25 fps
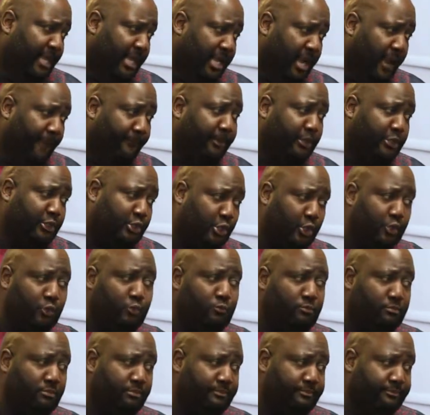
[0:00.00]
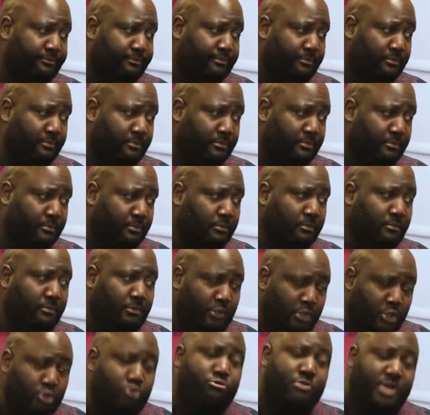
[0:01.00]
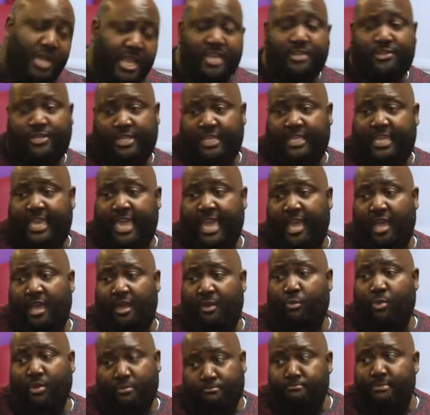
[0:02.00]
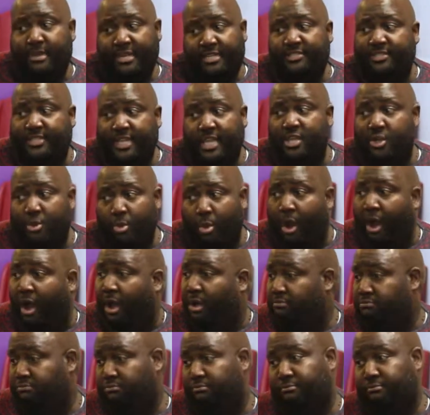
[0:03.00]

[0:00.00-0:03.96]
Number two, you need to care what men say you are.